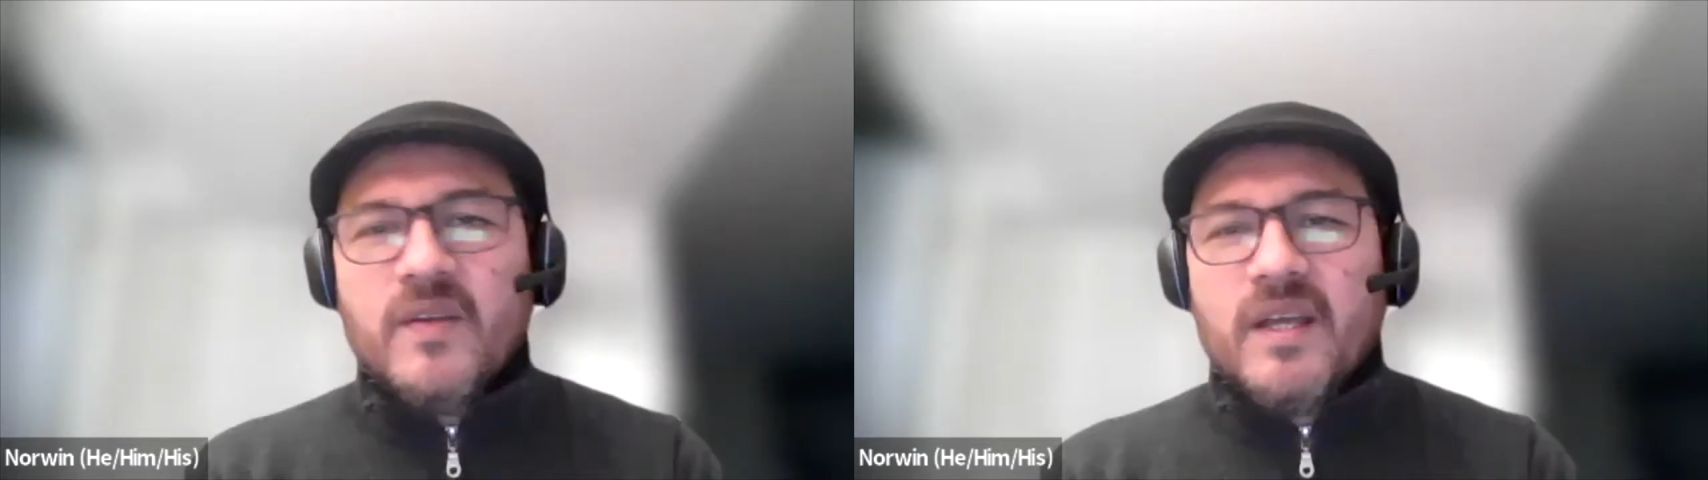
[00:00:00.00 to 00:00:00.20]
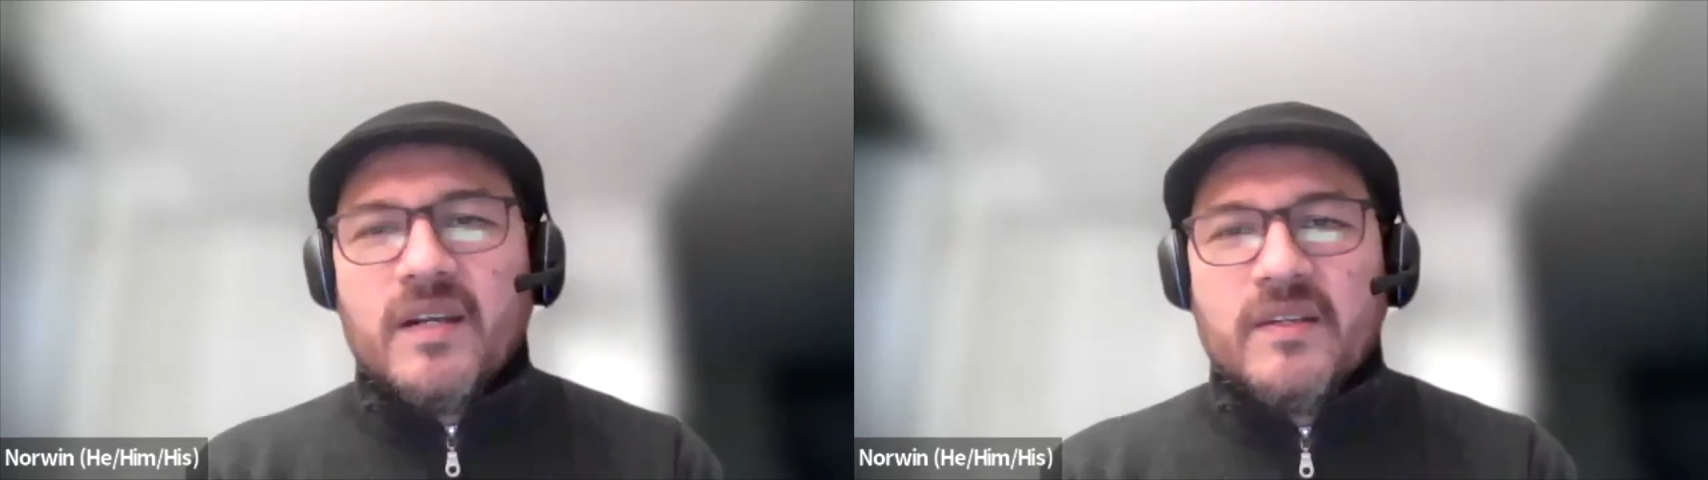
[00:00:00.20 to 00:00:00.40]

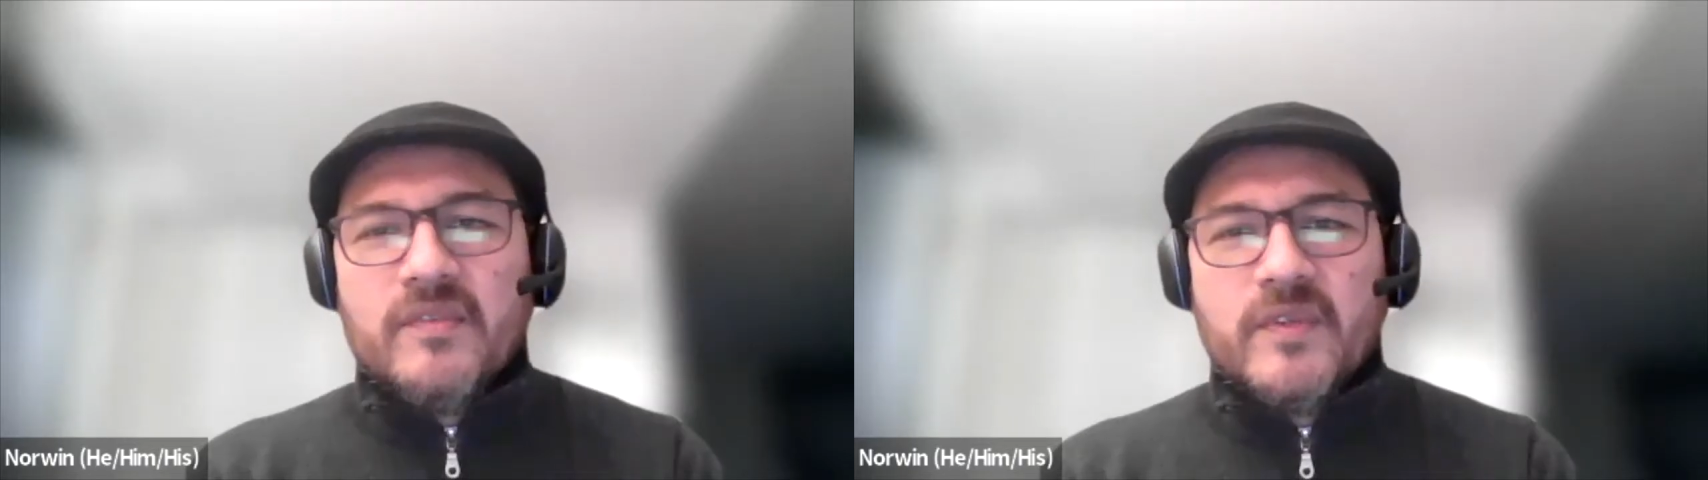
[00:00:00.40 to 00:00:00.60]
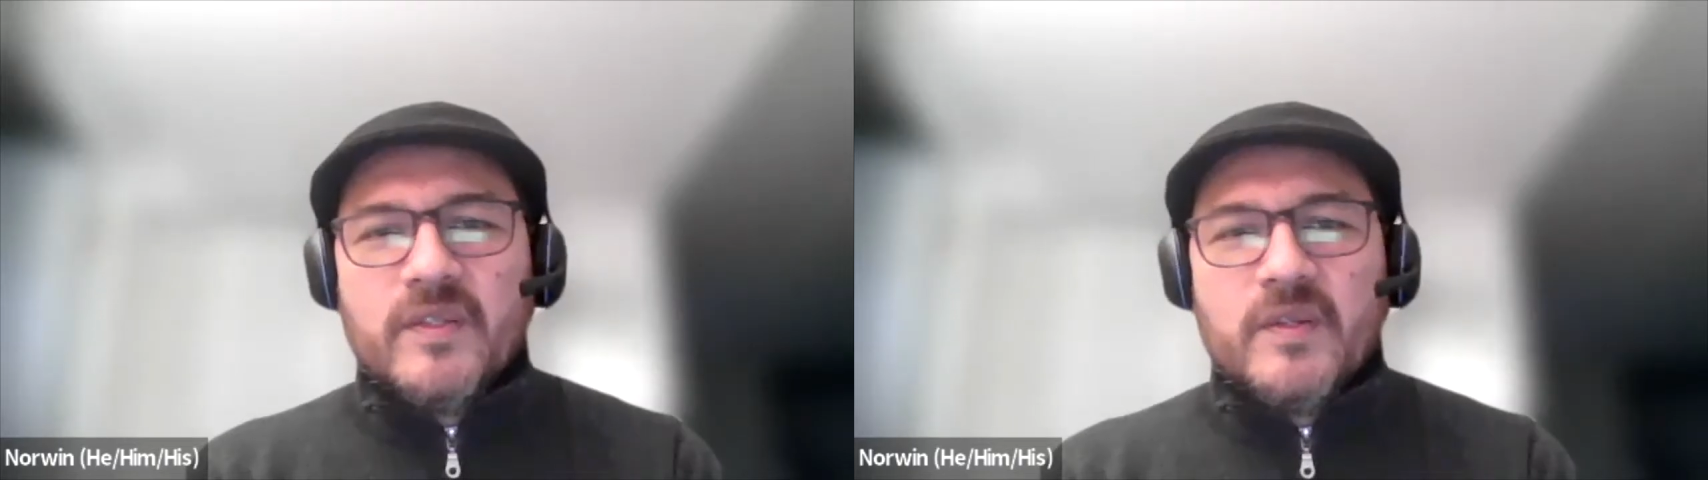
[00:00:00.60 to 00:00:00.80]
Carolyn,
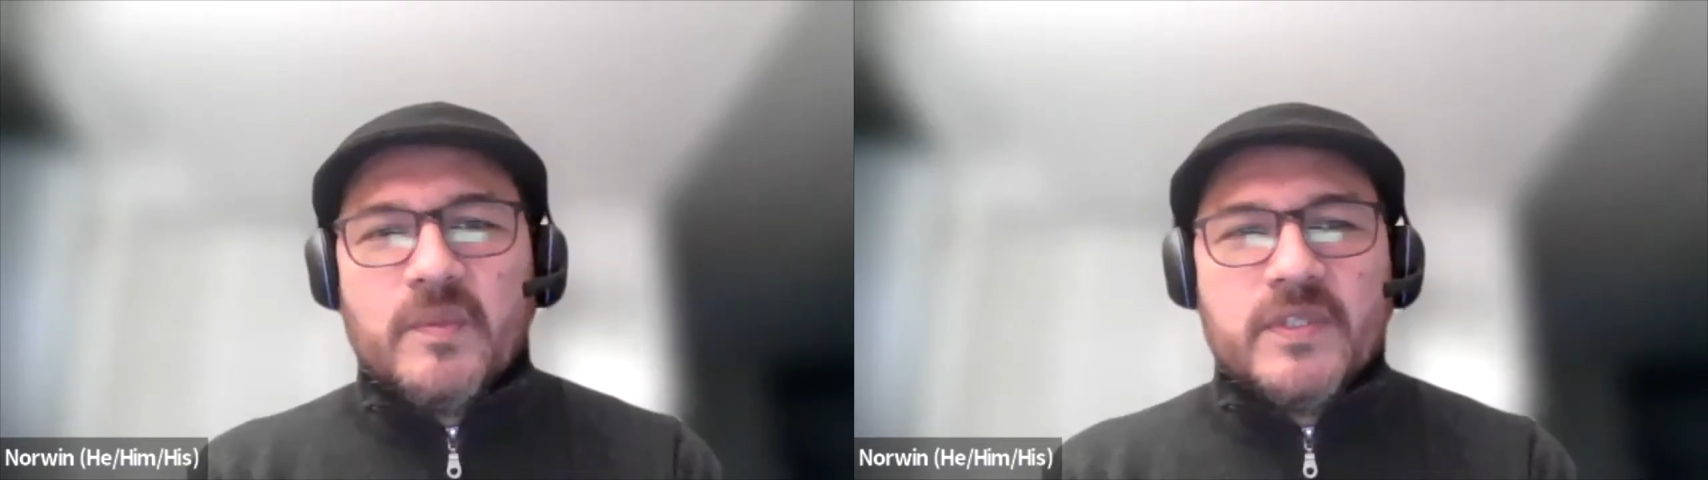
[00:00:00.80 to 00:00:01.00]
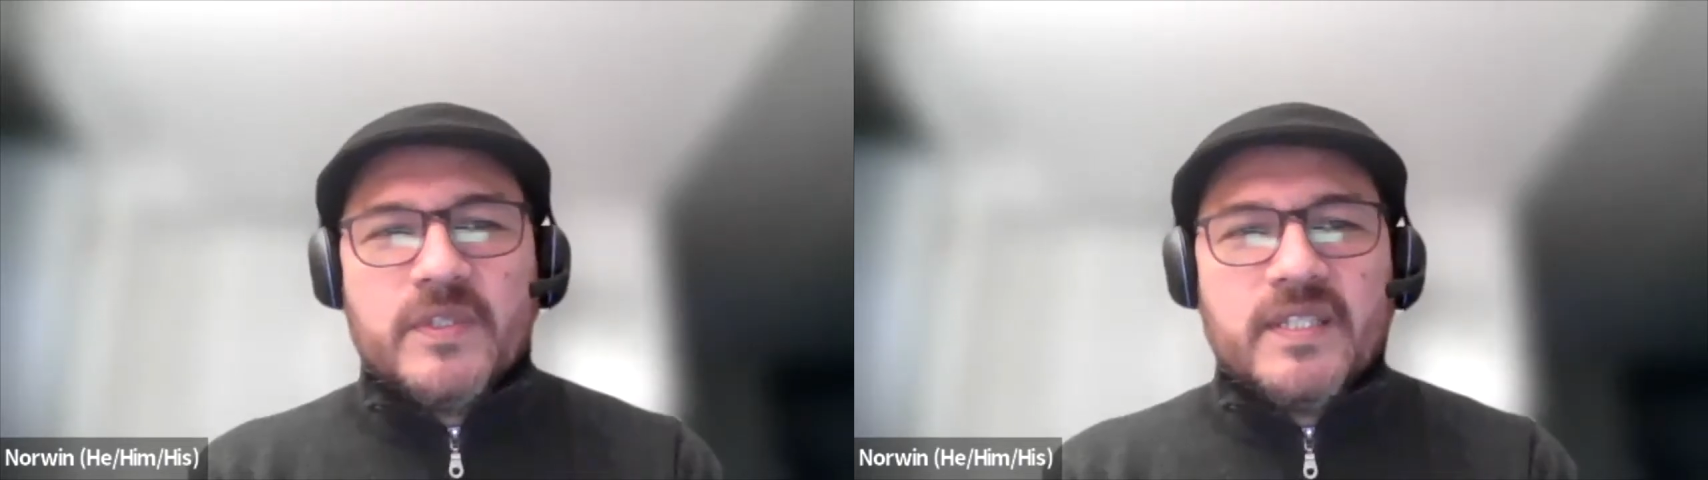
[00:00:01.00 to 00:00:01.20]
for the
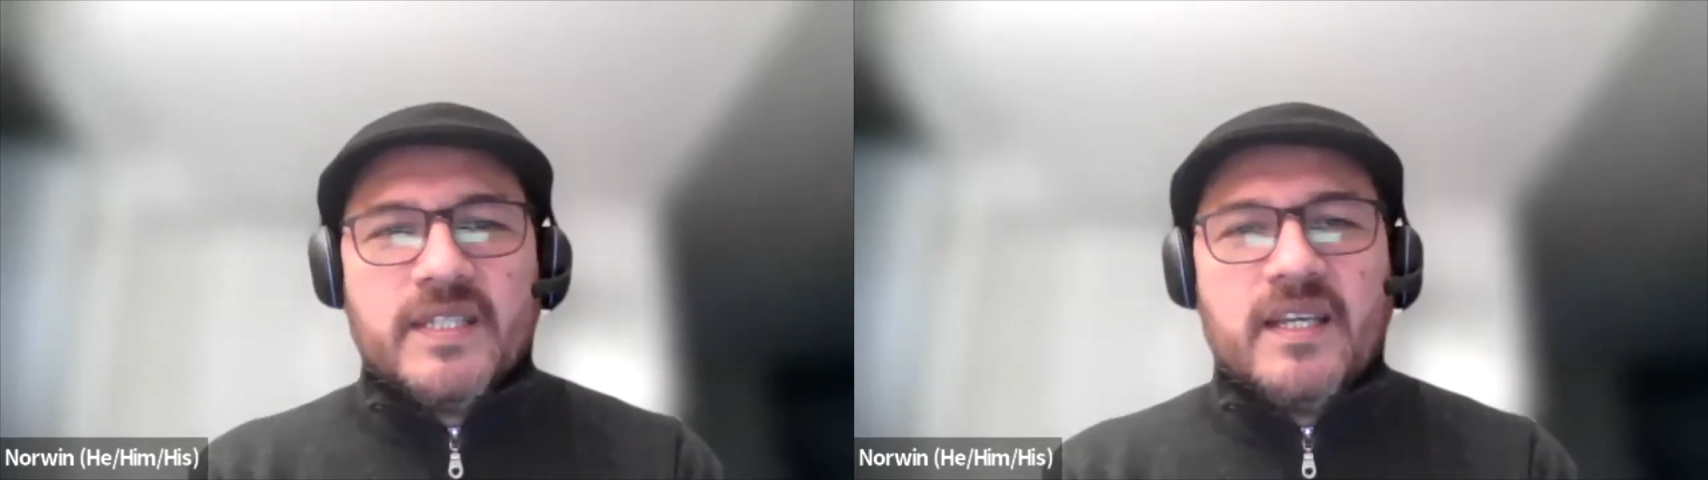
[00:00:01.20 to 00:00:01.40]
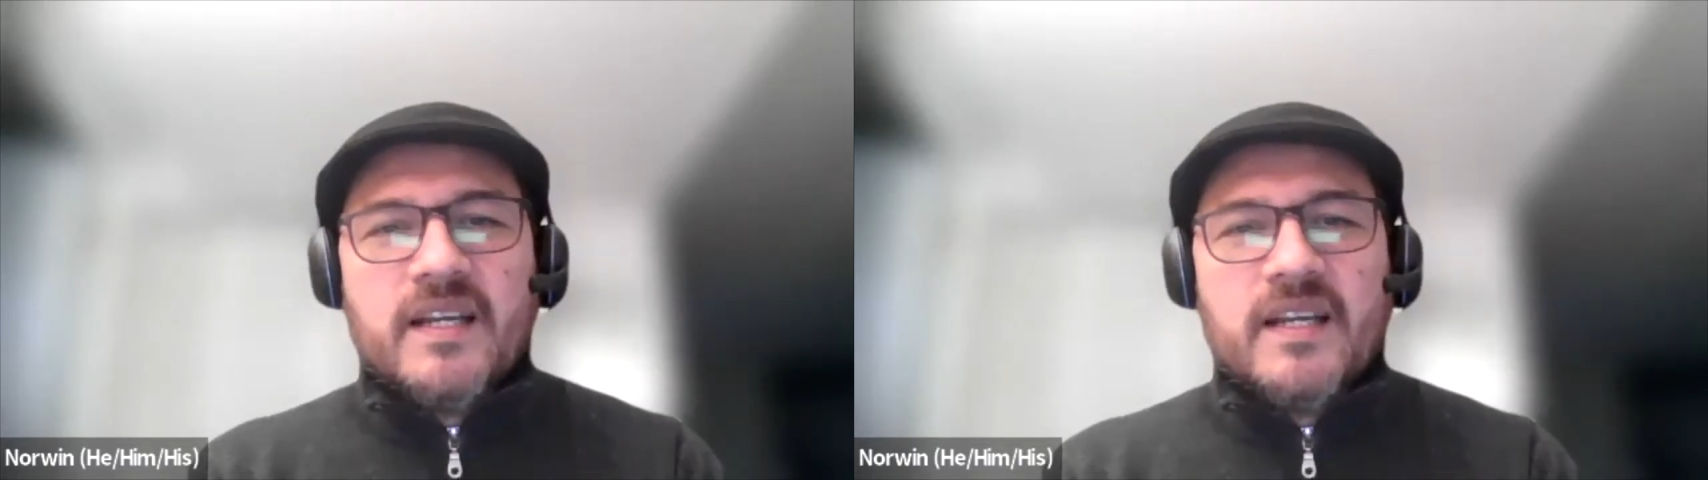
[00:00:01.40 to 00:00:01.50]
opportunity.